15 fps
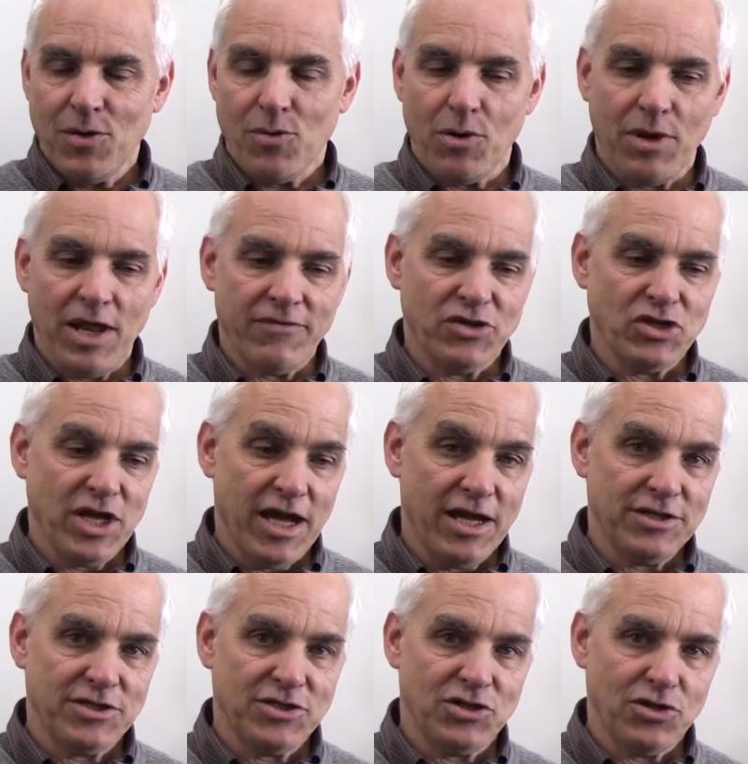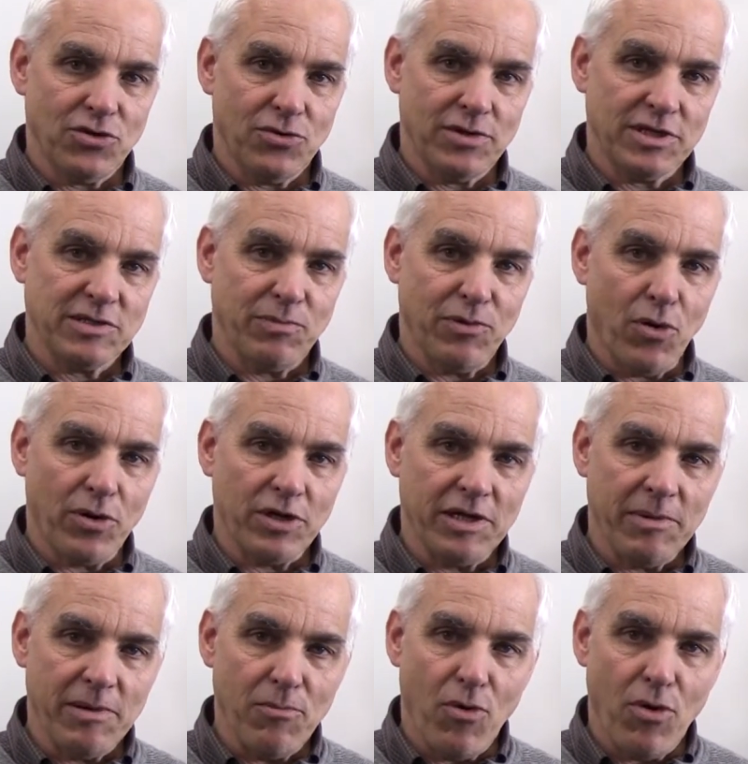where we'll have a chance to explore a
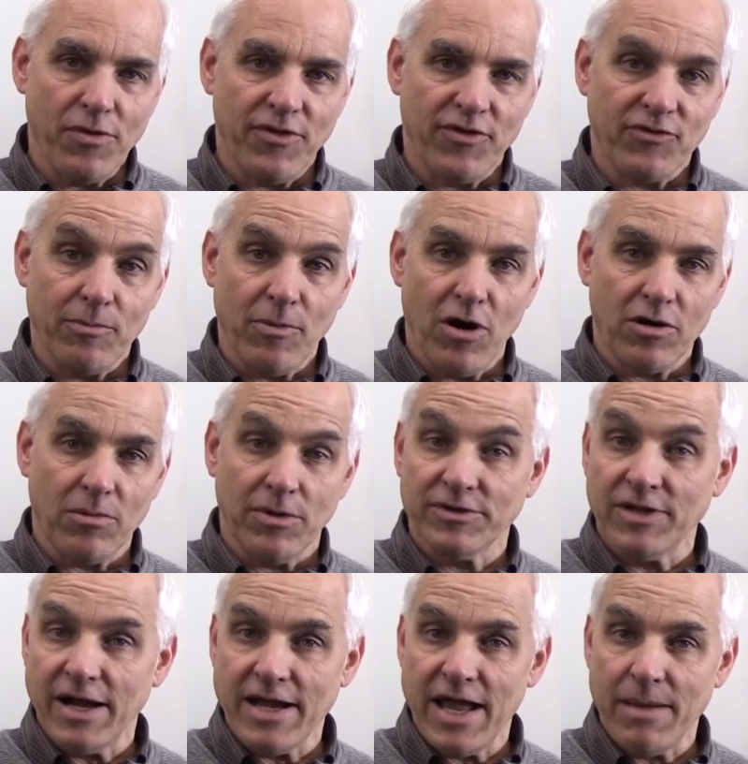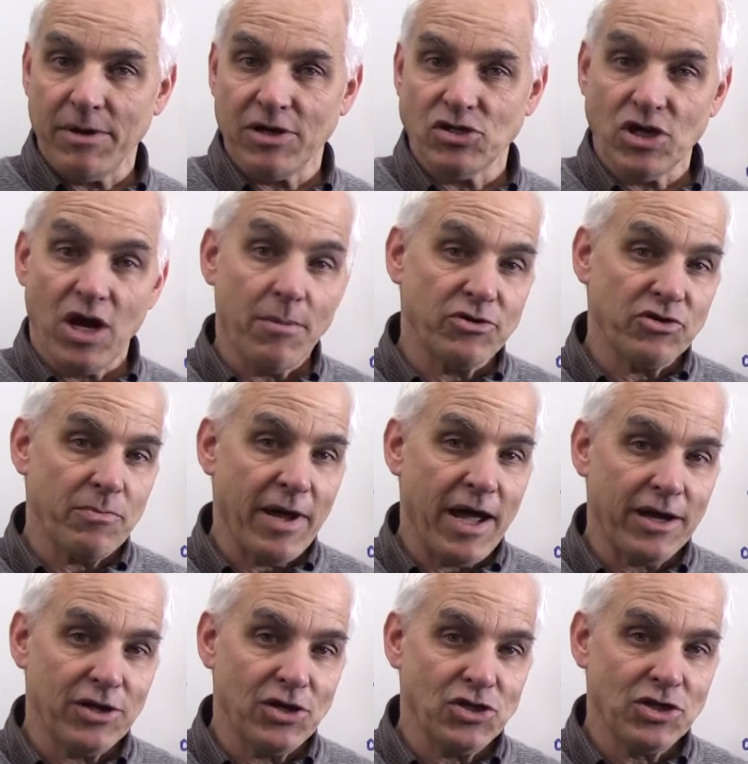little bit more this remarkable dynamic geometry
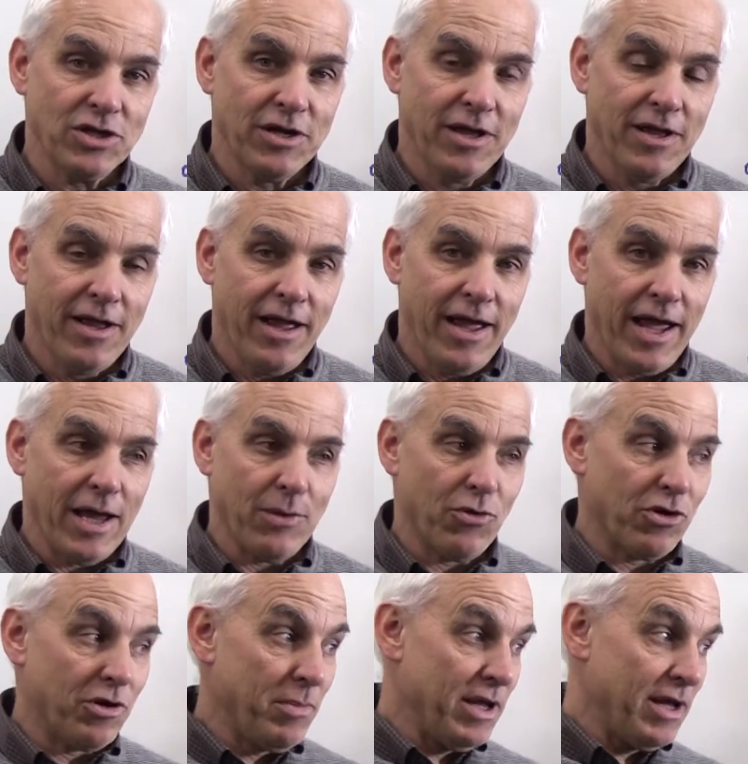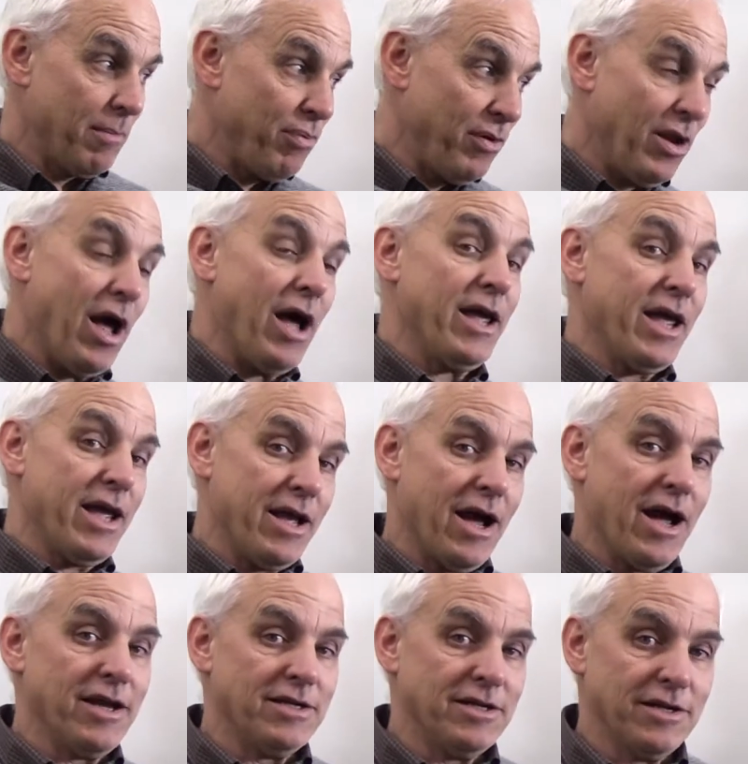package, and we're going to be applying
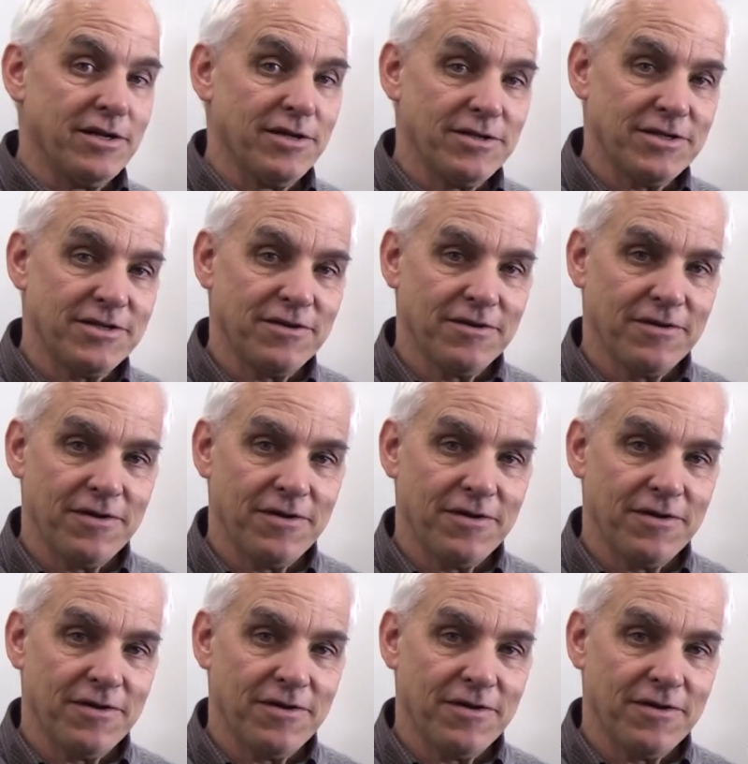ideas